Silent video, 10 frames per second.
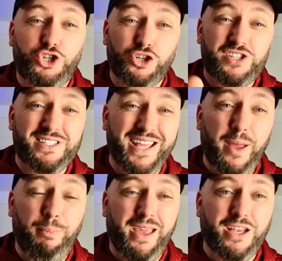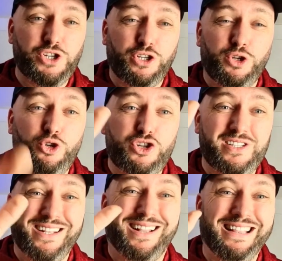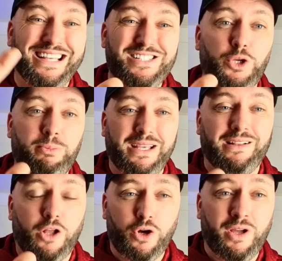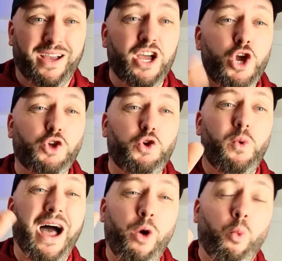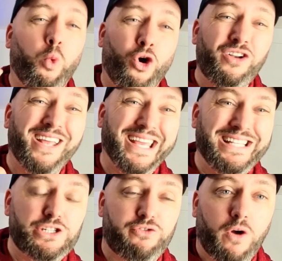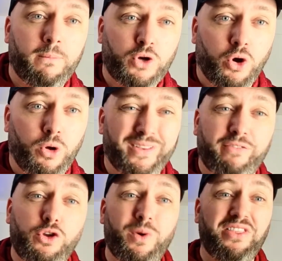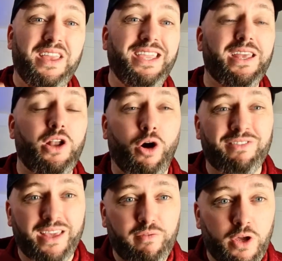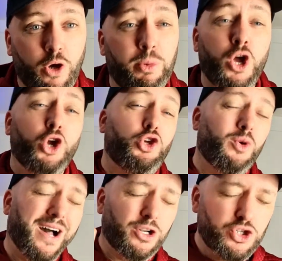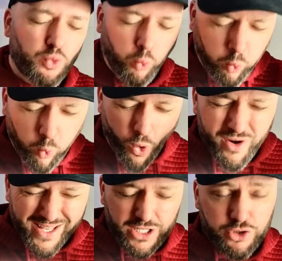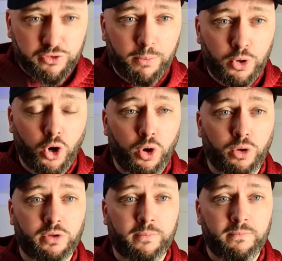Just stay patient. You just need a little bit longer. You are 1 inch from gold. If you are thinking of giving up, you are just 1 inch from gold.